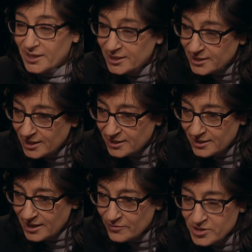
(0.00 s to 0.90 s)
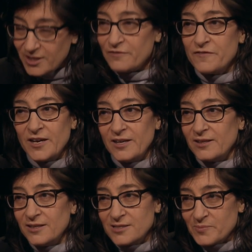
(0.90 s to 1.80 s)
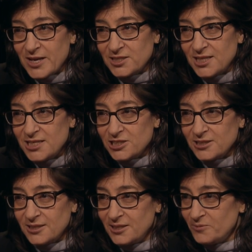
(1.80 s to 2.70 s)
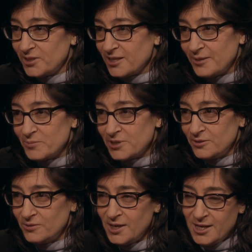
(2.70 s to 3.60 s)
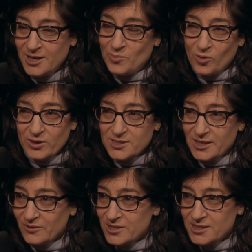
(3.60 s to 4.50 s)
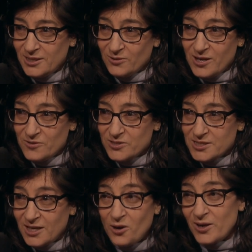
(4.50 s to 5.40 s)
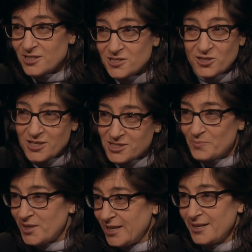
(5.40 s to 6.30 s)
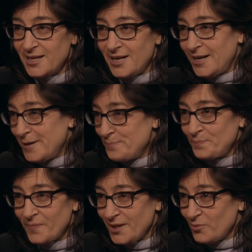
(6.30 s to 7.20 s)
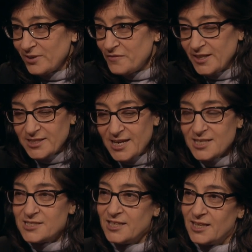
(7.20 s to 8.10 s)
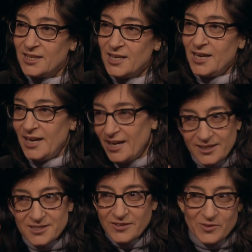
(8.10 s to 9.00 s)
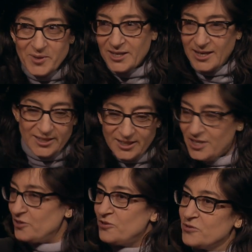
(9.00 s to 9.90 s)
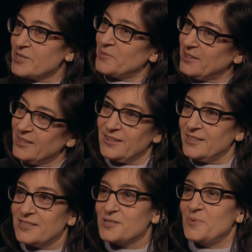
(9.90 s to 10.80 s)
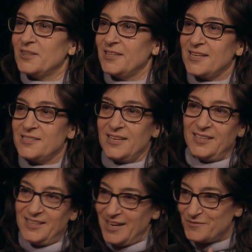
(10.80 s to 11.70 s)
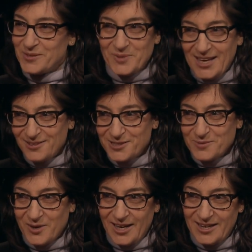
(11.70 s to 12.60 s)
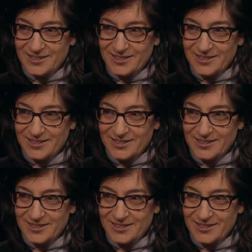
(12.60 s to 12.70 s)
And, and everything fed his imagination. And he would come to Boris Aronson or others and say, oh, I just saw something um, really fantastic and it's given me an idea. Can you do something like this? But the next day he'd have something else in mind.